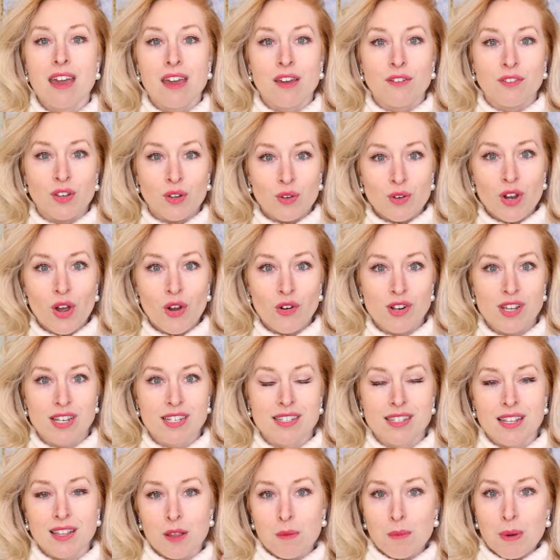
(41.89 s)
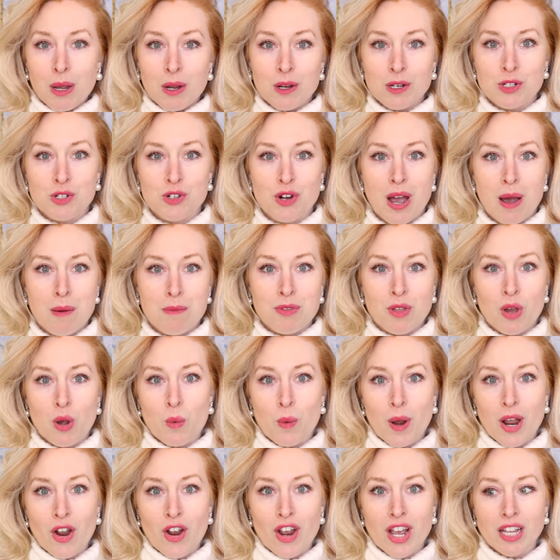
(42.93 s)
If you notice in The Parent Trap, they're
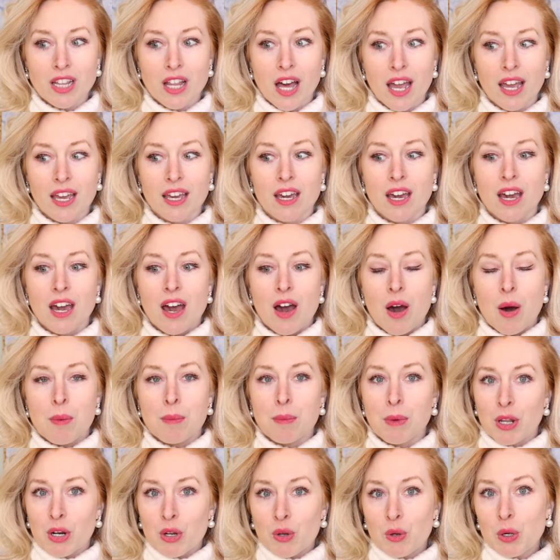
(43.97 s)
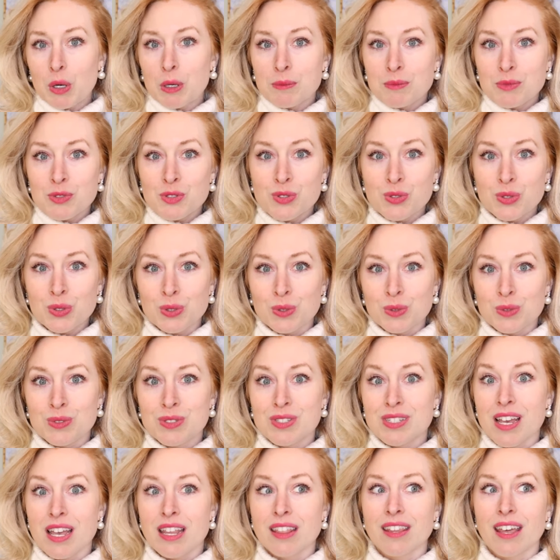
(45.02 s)
wearing like monochrome
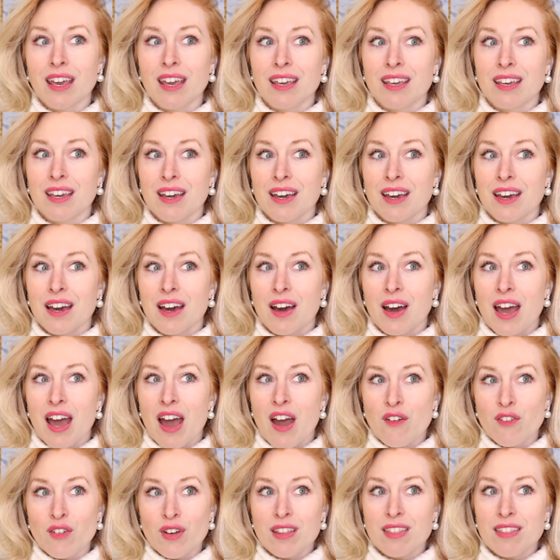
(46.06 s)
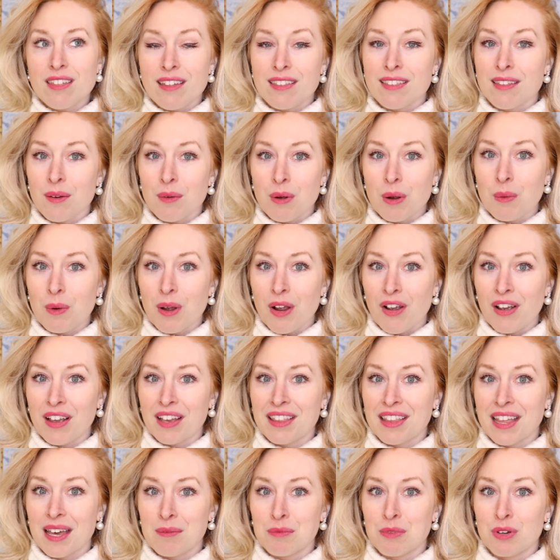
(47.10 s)
suits and like everything they were wearing
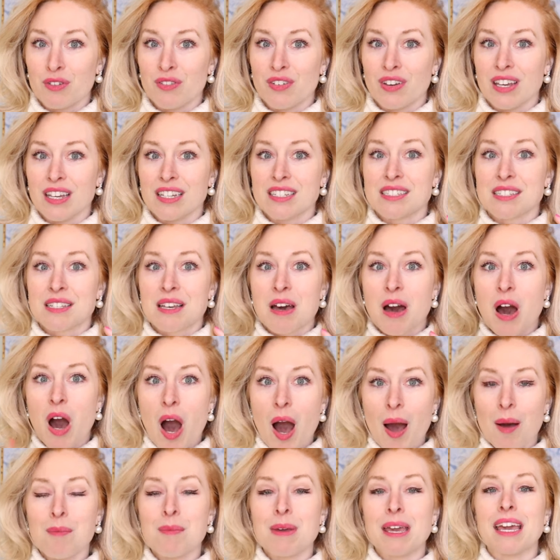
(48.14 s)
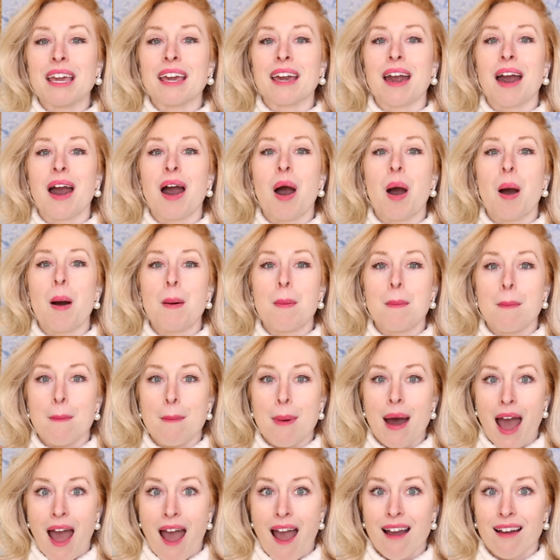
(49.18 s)
in that movie is coming
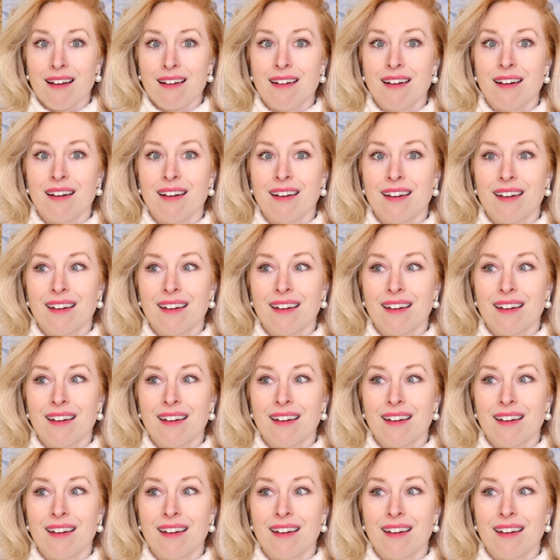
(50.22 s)
back.